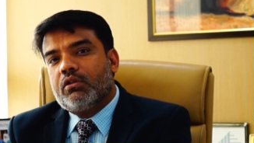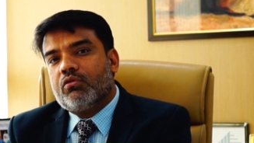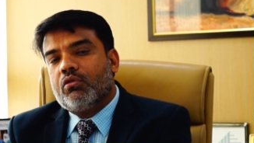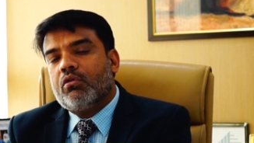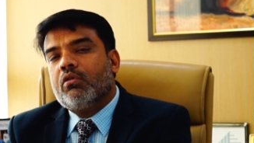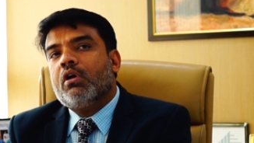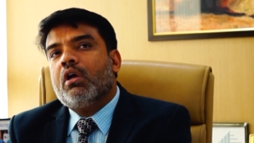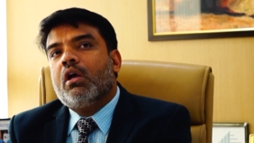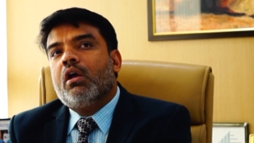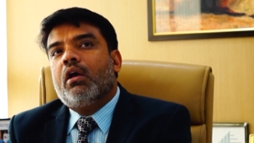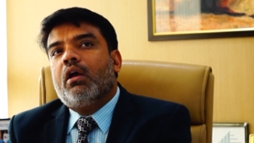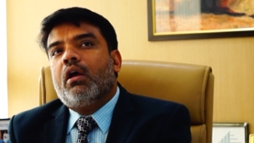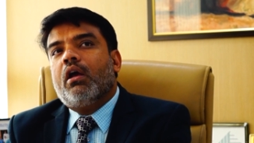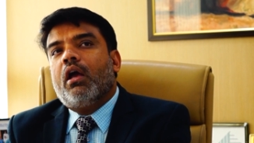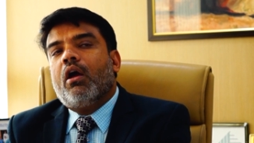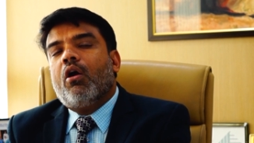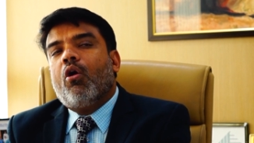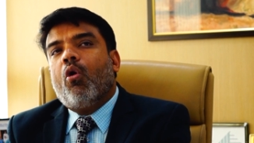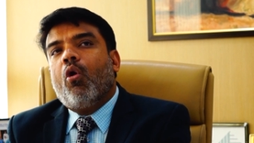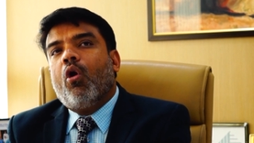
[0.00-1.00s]
So
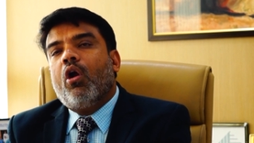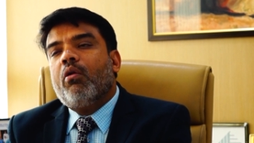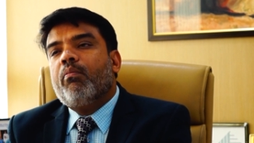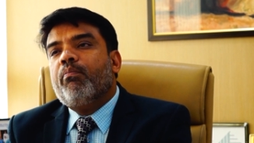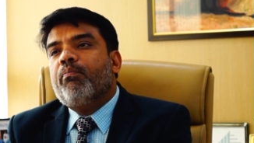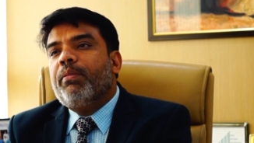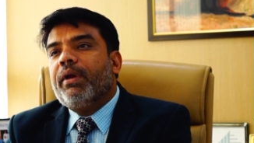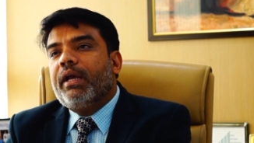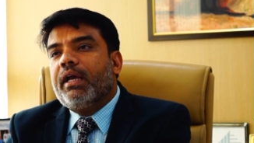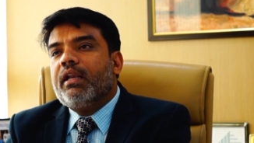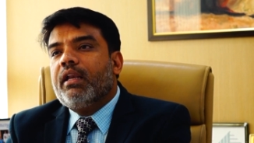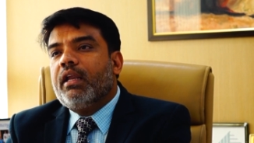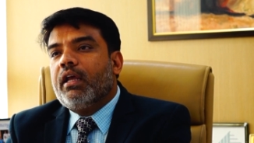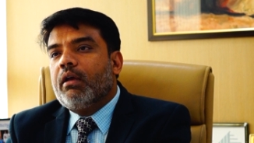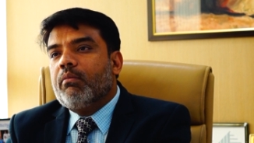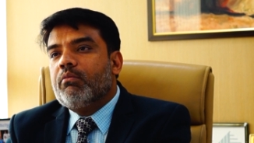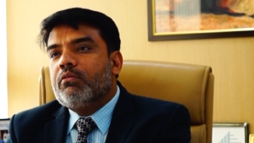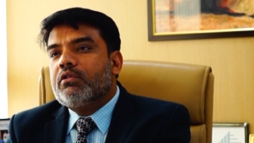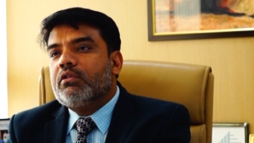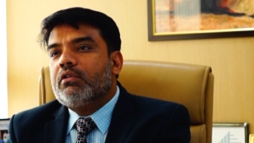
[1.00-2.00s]
all big
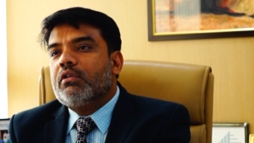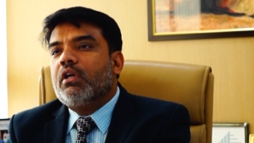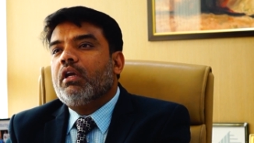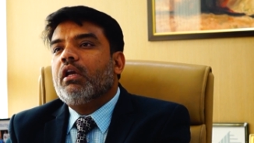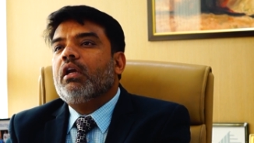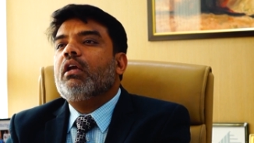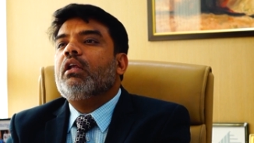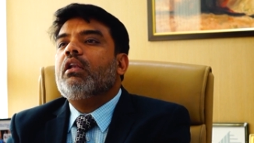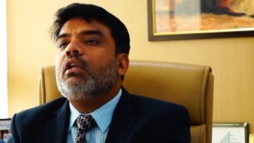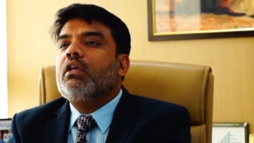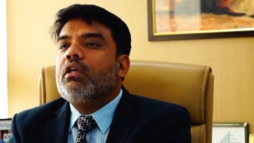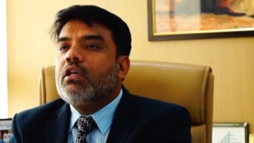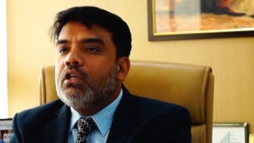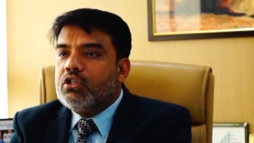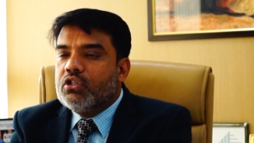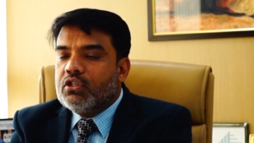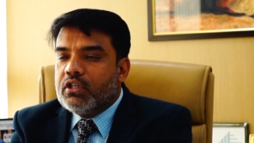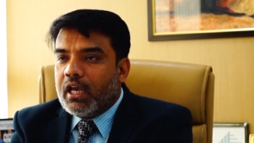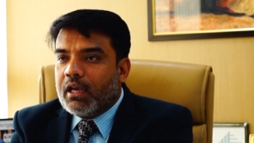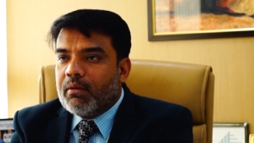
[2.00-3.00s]
names in
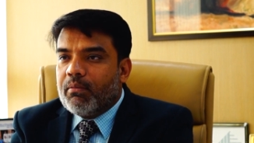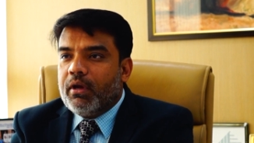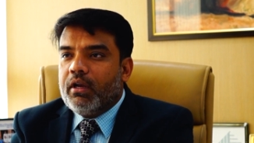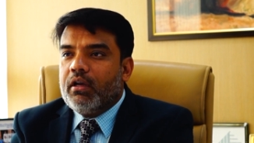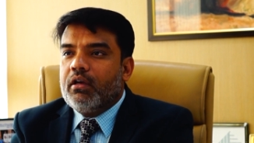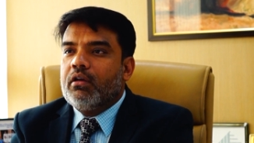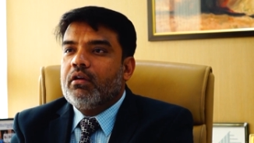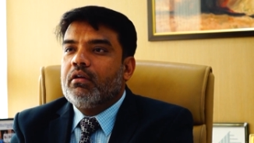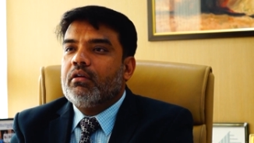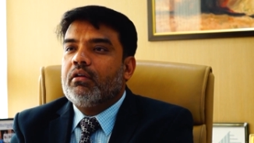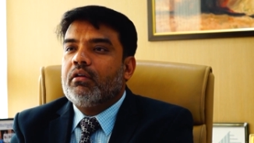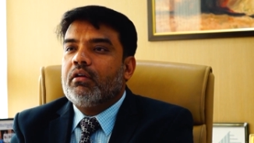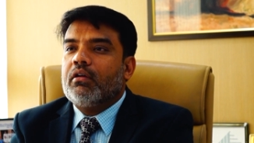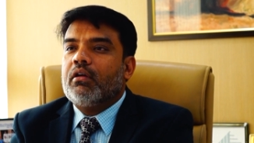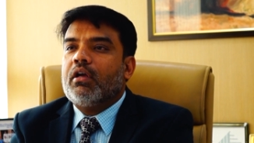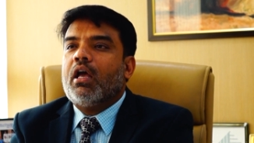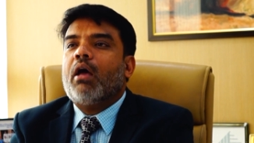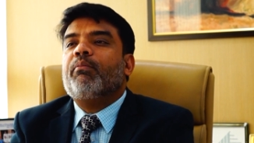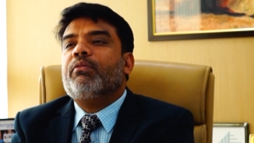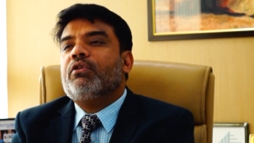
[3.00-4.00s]
each segment
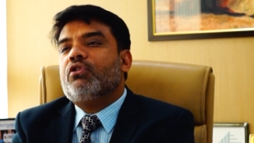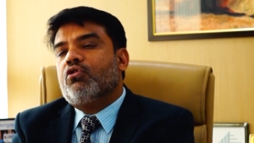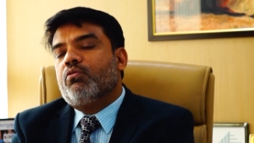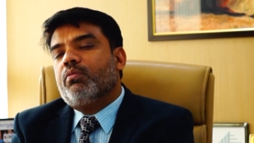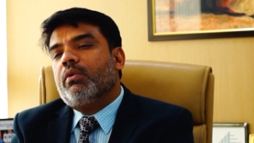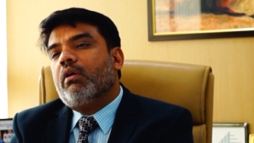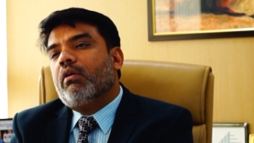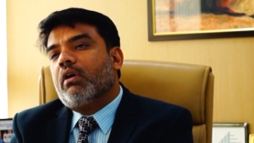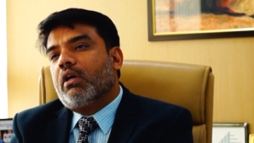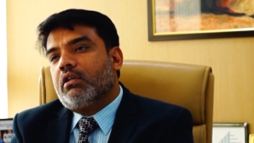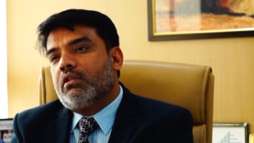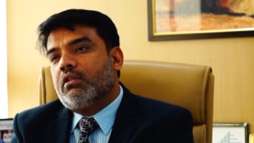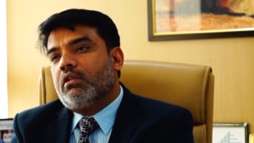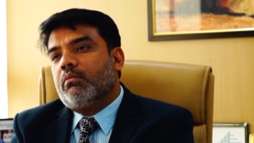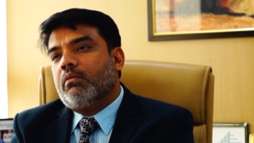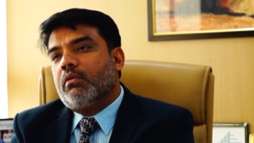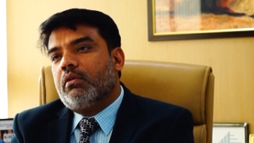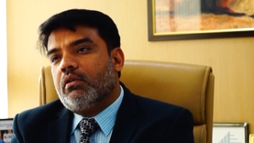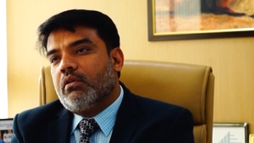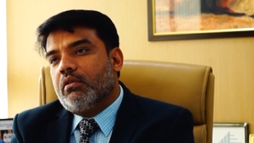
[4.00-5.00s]
happens to be our
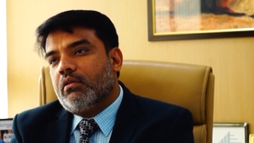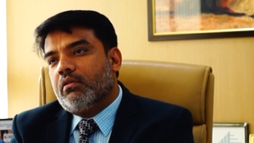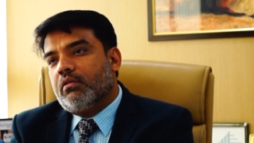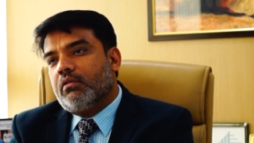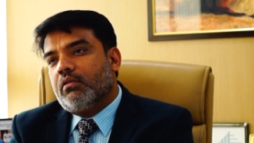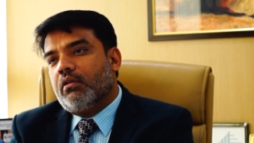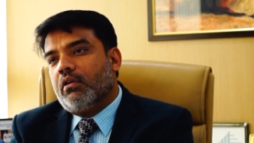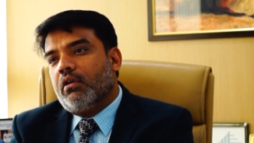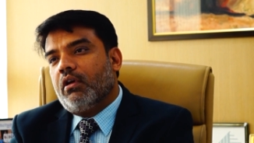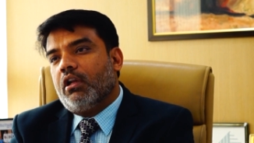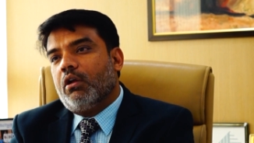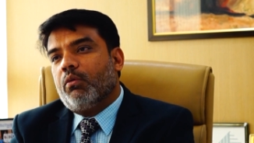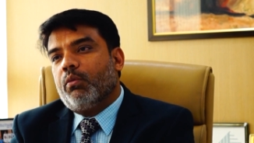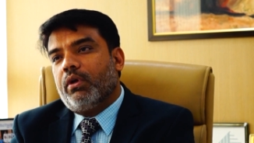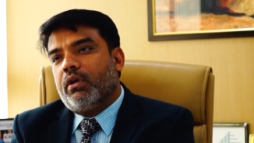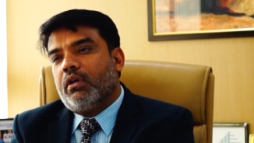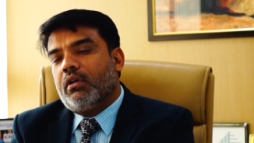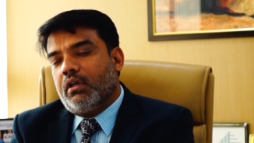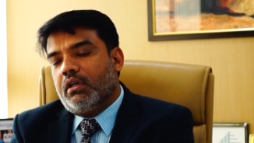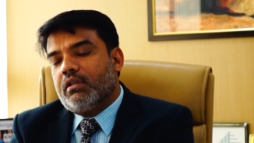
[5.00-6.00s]
customer in a
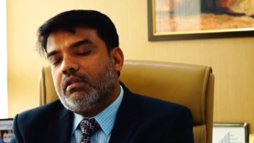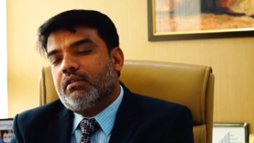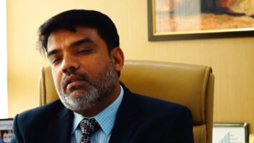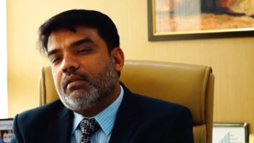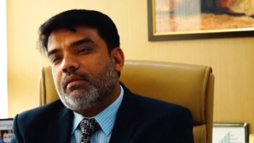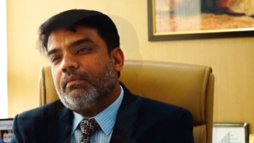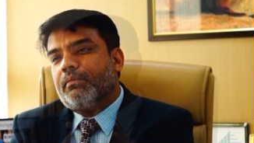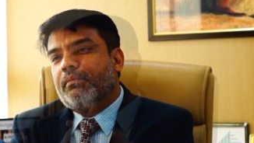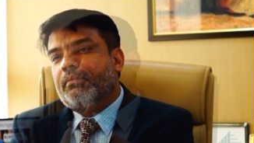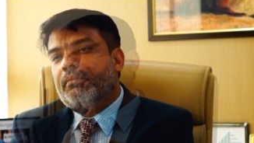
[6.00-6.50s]
way. Yes.